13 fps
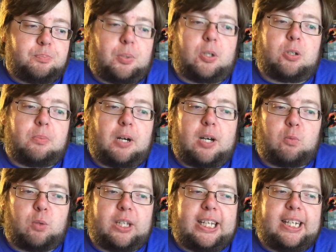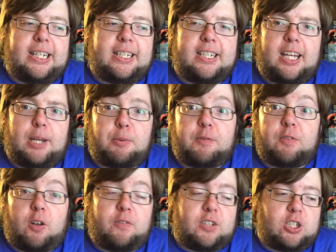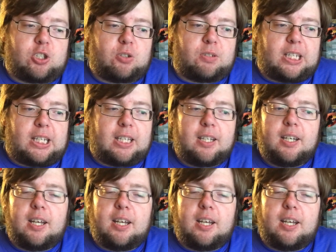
Pokemon-related name involving Shuki